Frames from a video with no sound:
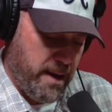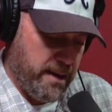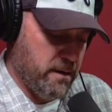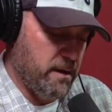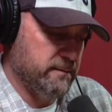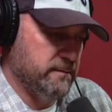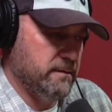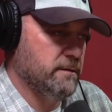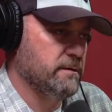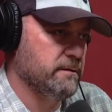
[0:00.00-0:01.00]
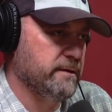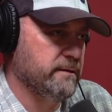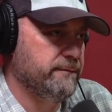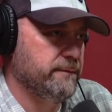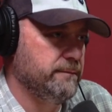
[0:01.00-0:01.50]
and cause it to dart
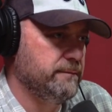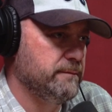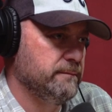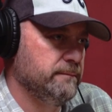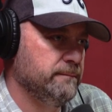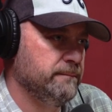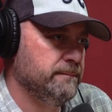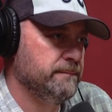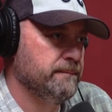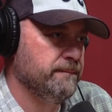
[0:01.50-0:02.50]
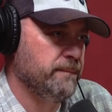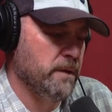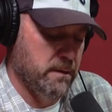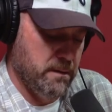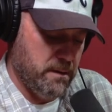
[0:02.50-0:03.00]
like a fluke. Oh,
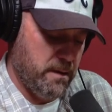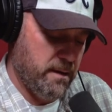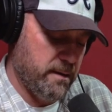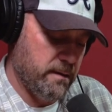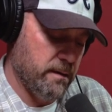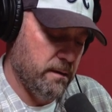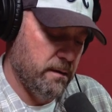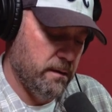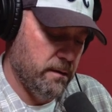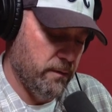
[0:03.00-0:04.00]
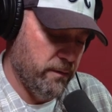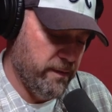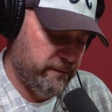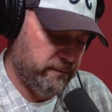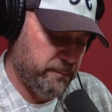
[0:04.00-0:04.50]
okay. And
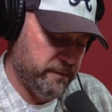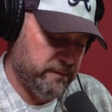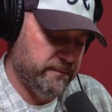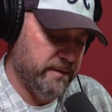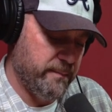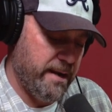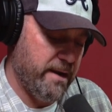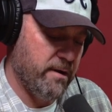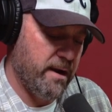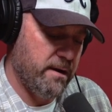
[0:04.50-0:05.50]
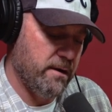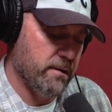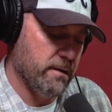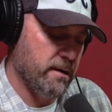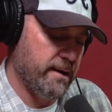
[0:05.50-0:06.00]
this specific bait right
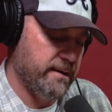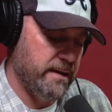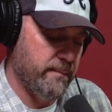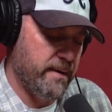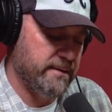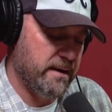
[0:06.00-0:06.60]
here, I keep in my